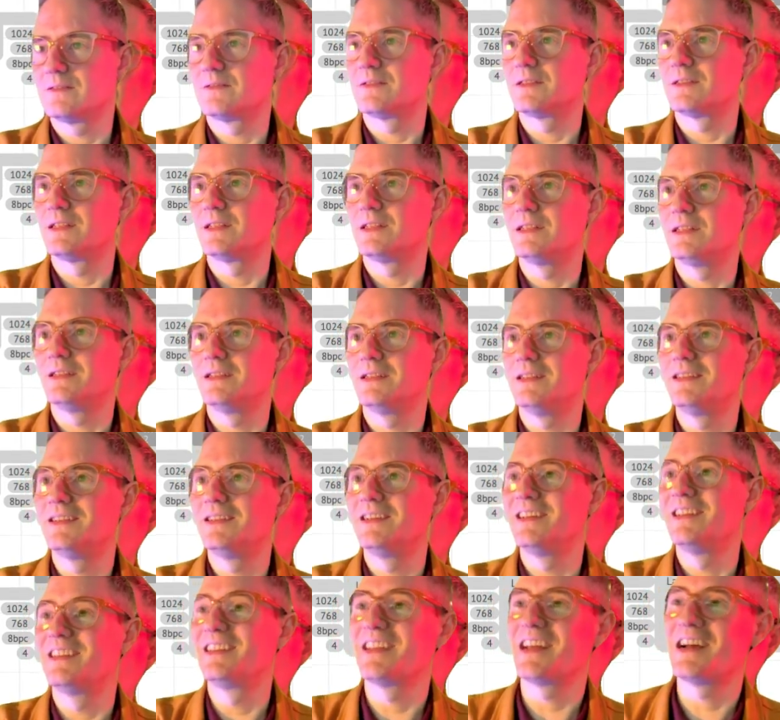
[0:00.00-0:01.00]
right?
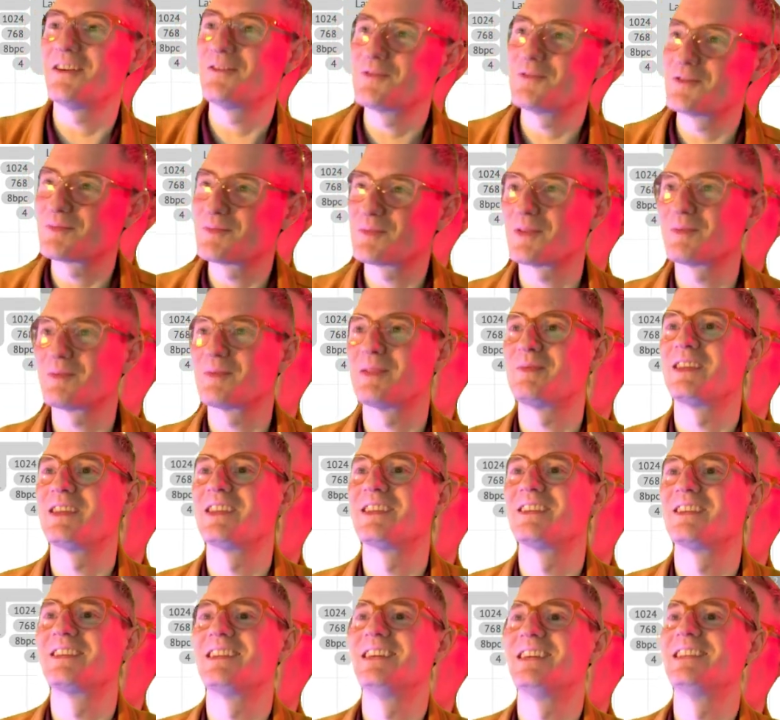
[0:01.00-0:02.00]
That would probably be a
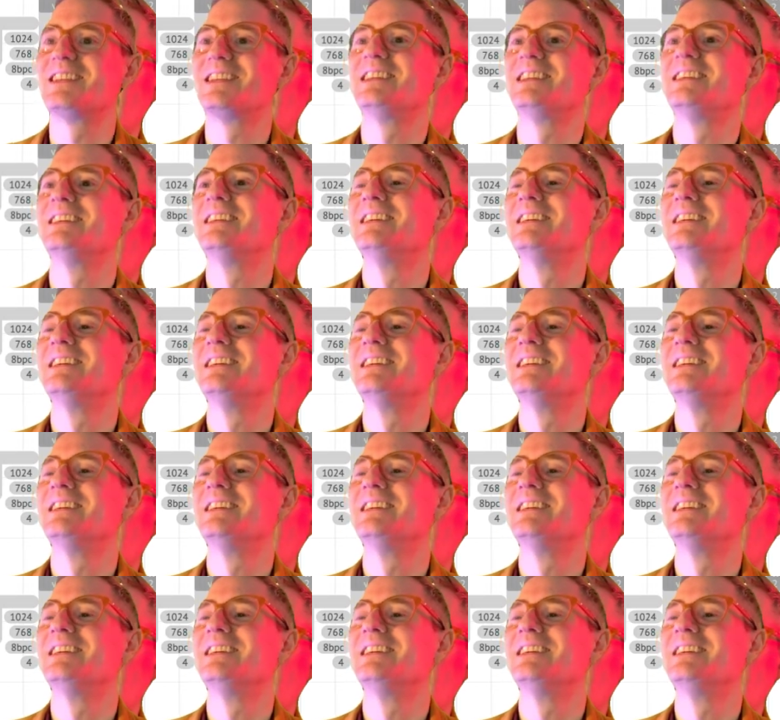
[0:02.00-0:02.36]
good idea.